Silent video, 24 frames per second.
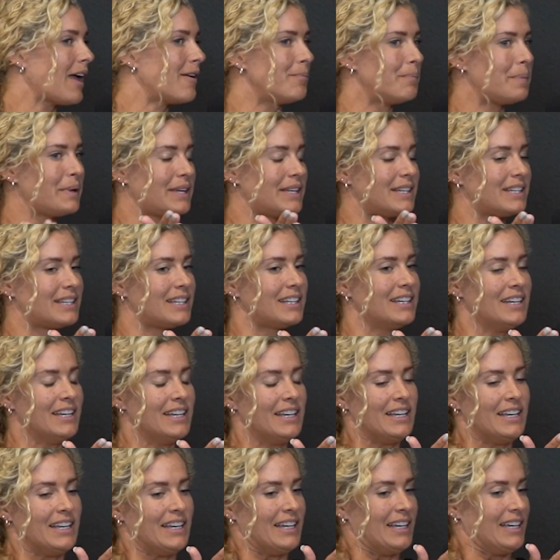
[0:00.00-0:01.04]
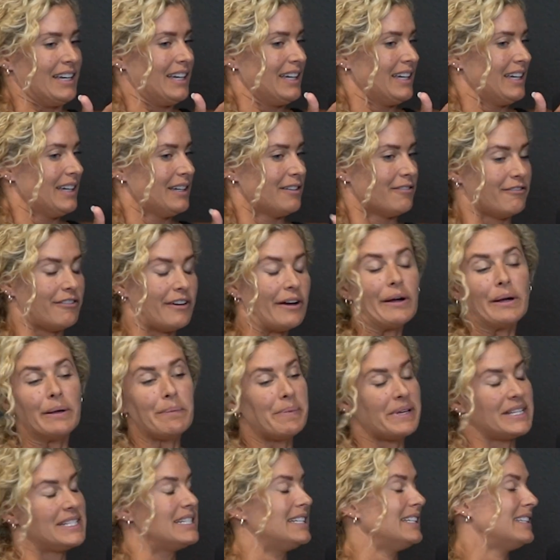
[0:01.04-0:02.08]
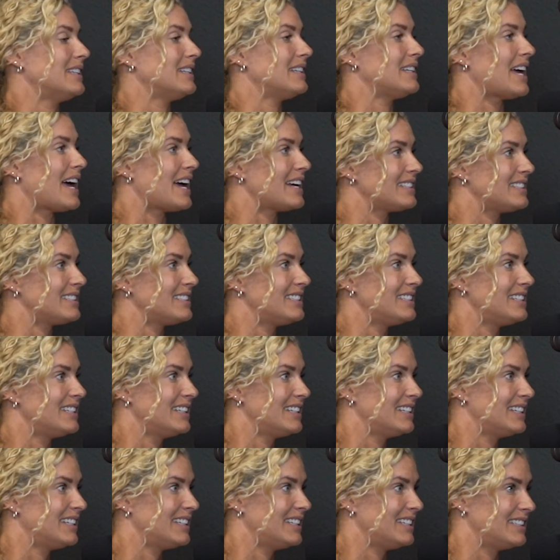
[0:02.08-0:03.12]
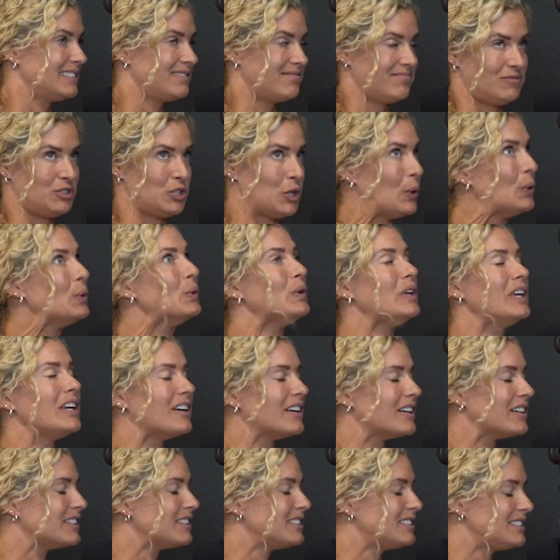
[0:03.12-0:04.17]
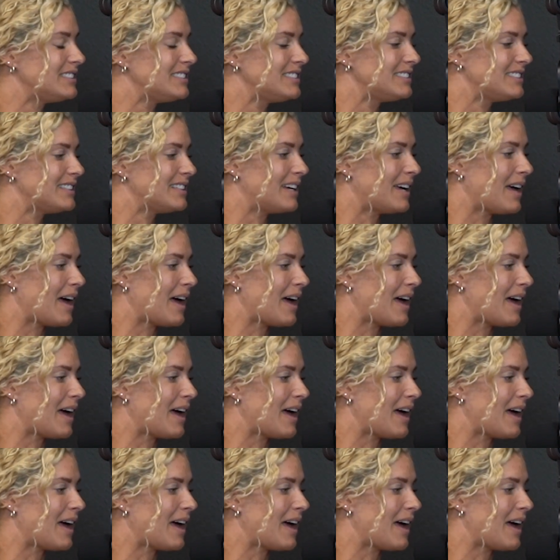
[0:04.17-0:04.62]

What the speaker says: I've been very busy in the last 2 years,